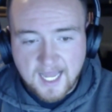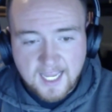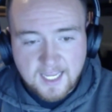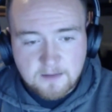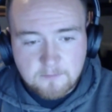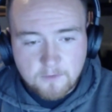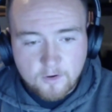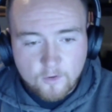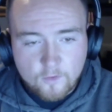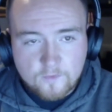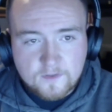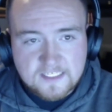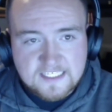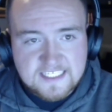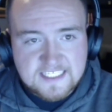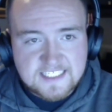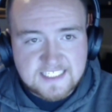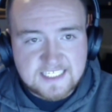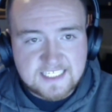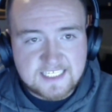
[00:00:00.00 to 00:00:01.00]
I am
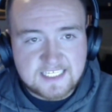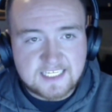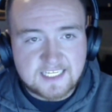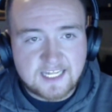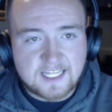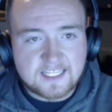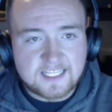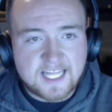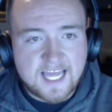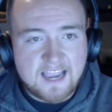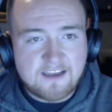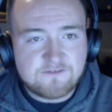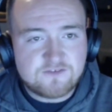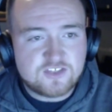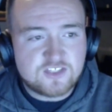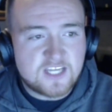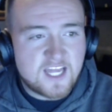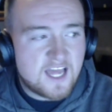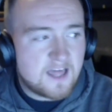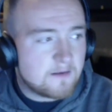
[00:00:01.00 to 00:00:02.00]
only seeing
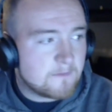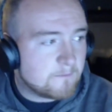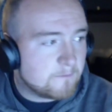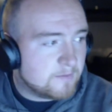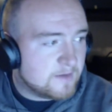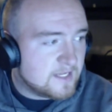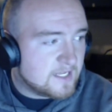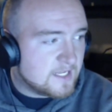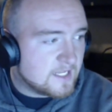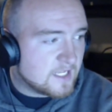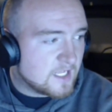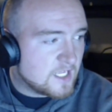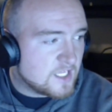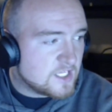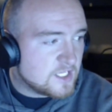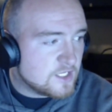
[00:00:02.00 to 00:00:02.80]
live chat being